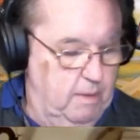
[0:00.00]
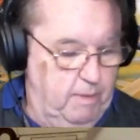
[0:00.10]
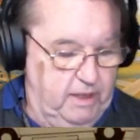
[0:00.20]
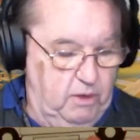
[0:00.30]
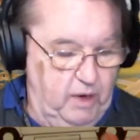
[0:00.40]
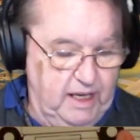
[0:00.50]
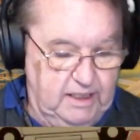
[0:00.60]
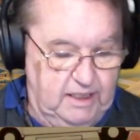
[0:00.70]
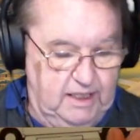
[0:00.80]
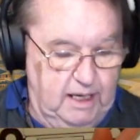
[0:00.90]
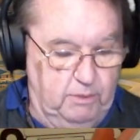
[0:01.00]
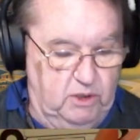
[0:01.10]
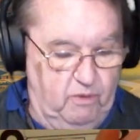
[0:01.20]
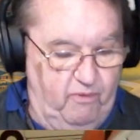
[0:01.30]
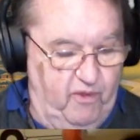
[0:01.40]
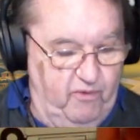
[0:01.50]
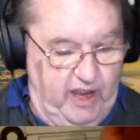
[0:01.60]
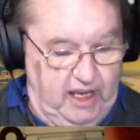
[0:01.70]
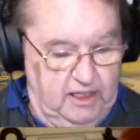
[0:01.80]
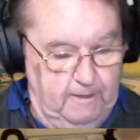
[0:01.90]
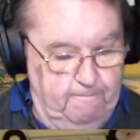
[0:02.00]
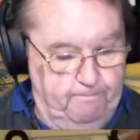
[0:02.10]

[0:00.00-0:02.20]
But the rest seems to fit